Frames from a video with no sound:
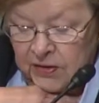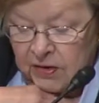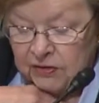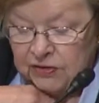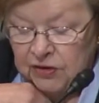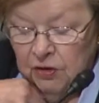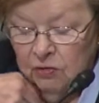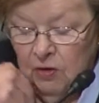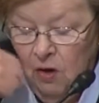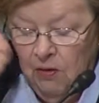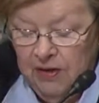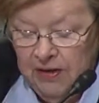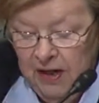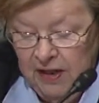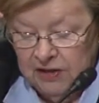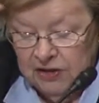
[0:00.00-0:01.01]
There is a
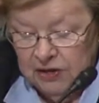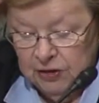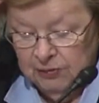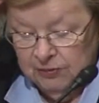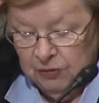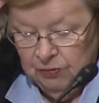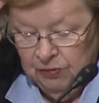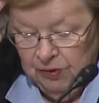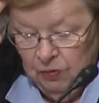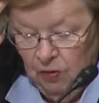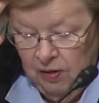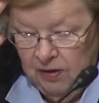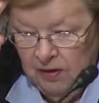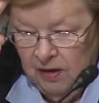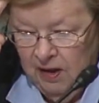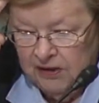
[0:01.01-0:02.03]
growing nexus between
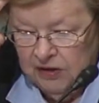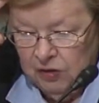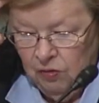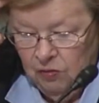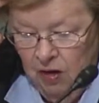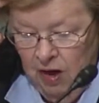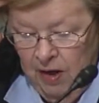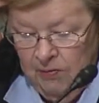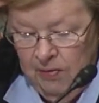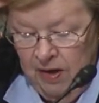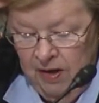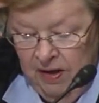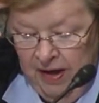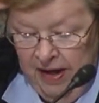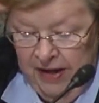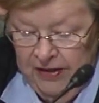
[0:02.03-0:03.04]
organized crime
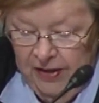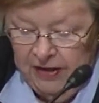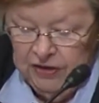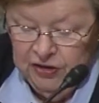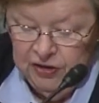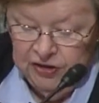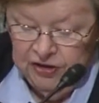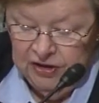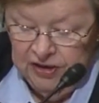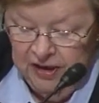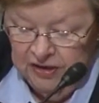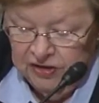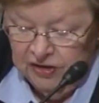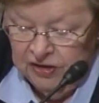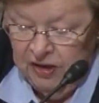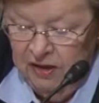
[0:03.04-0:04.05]
and nation
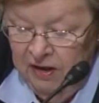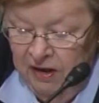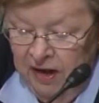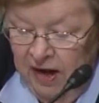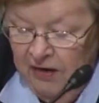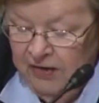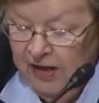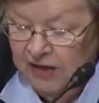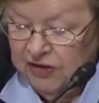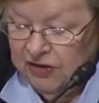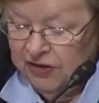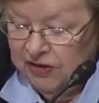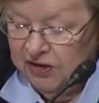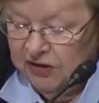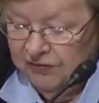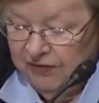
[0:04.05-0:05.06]
states. Our
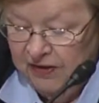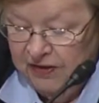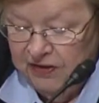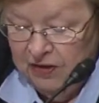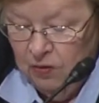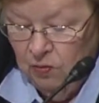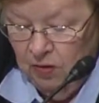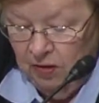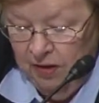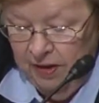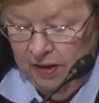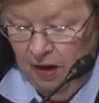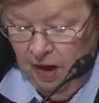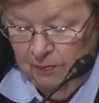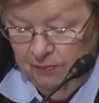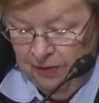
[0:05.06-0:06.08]
nation is facing what
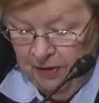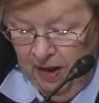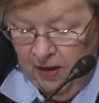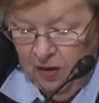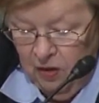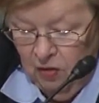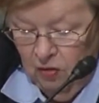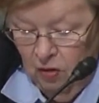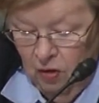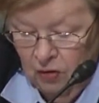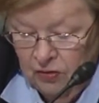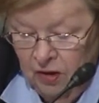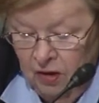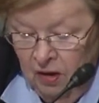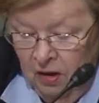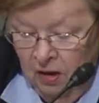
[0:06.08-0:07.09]
Leon Panetta
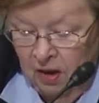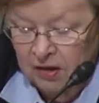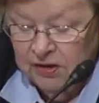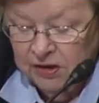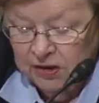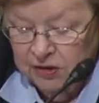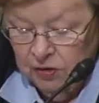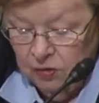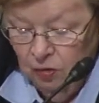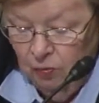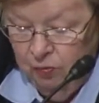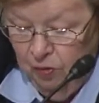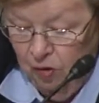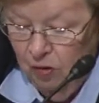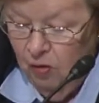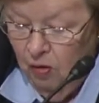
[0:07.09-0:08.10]
called a digital
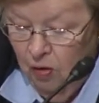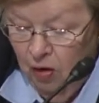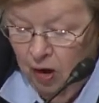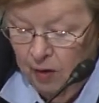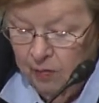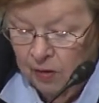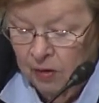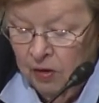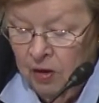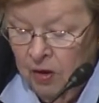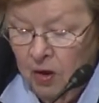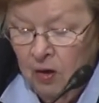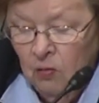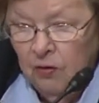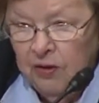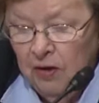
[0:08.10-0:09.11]
Pearl Harbor.
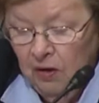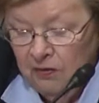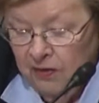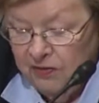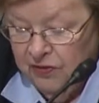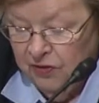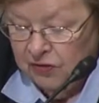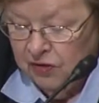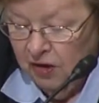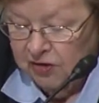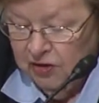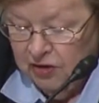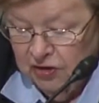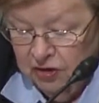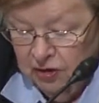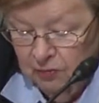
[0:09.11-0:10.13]
We know that the
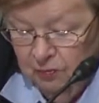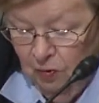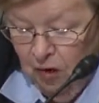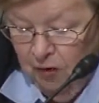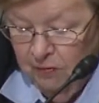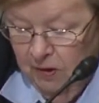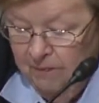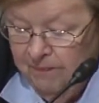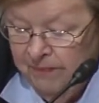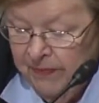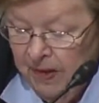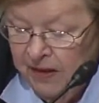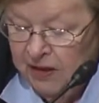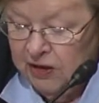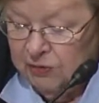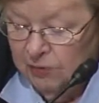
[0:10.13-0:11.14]
Justice Department
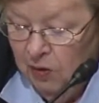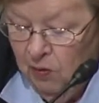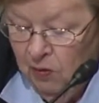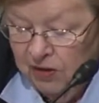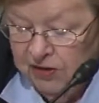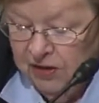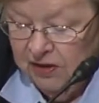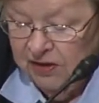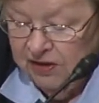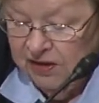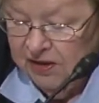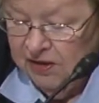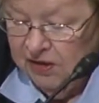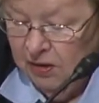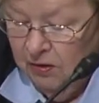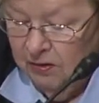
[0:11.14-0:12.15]
is requesting
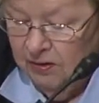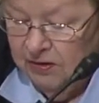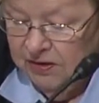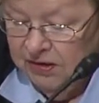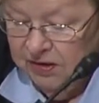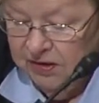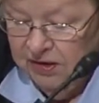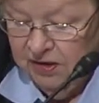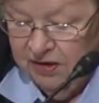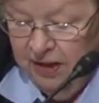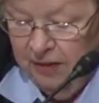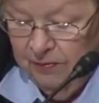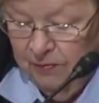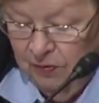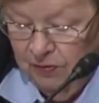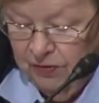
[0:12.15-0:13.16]

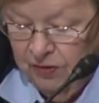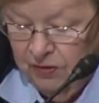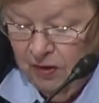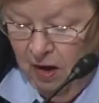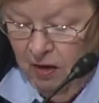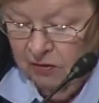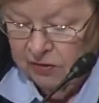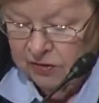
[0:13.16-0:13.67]
$668 million